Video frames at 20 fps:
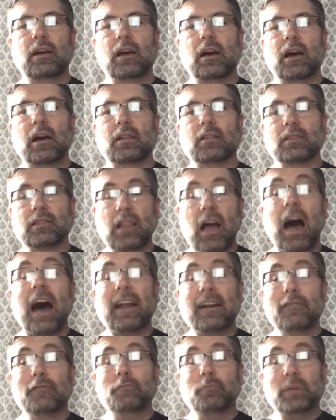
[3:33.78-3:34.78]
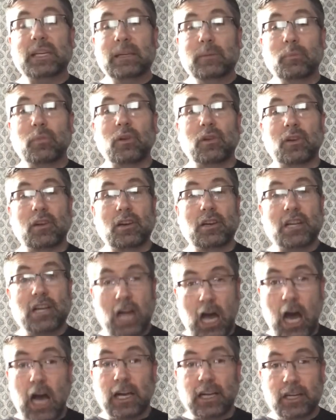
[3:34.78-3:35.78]
A lot of people are
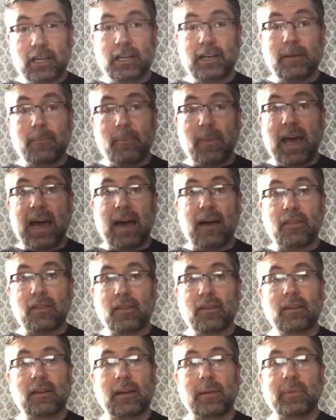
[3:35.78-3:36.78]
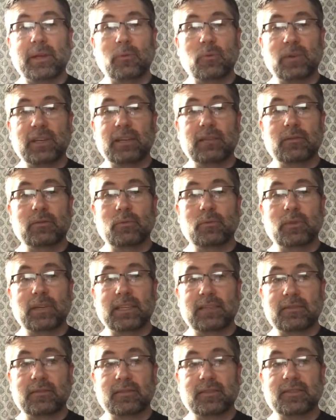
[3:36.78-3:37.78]
not good at math. I mean,
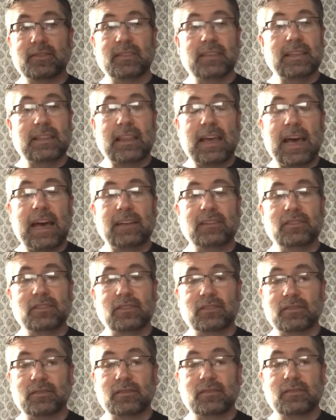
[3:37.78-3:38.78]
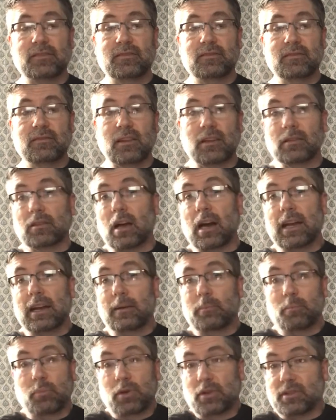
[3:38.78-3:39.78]
we see that just a lot
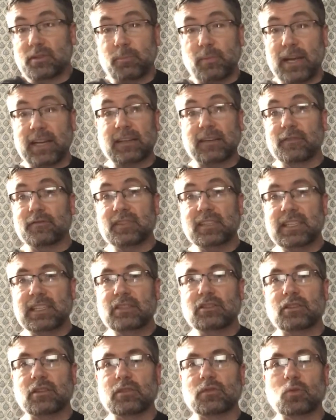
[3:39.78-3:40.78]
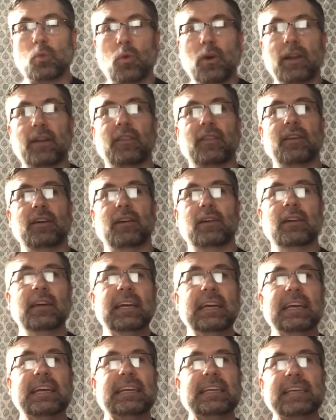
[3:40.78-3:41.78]
of prospective teachers. One of the
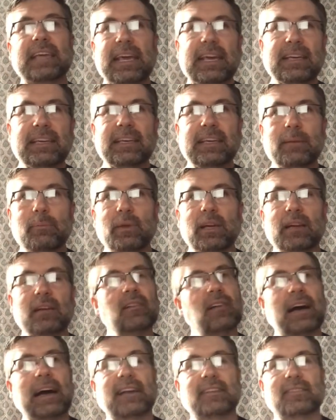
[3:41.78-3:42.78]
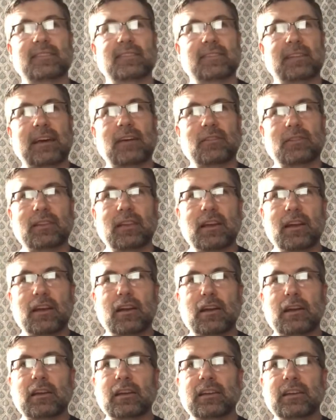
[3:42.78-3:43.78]
gatekeeping classes out there